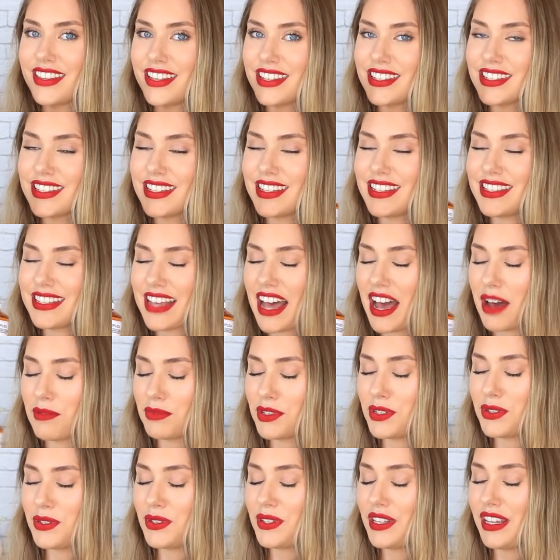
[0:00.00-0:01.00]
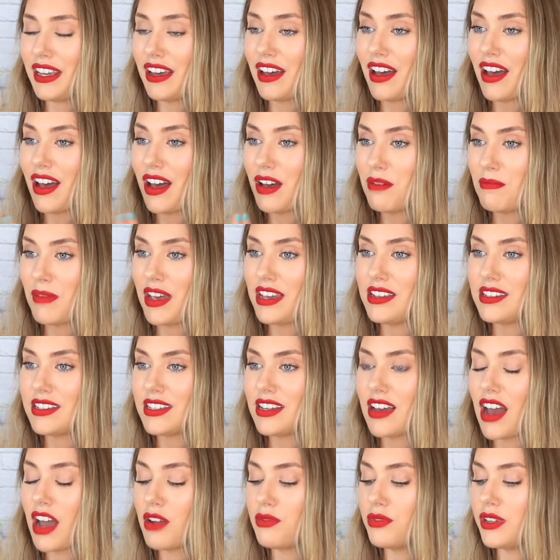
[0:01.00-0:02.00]
This is absolutely
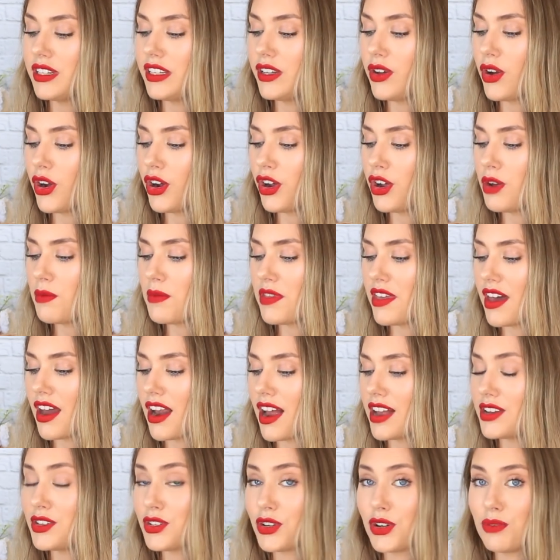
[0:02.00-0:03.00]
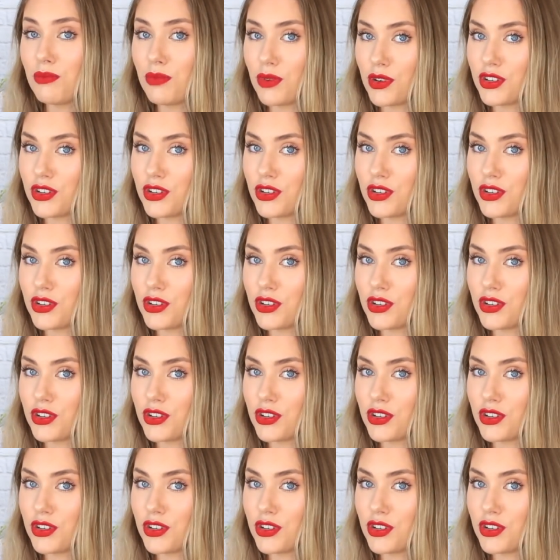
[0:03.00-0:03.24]
amazing. I really hope that I don't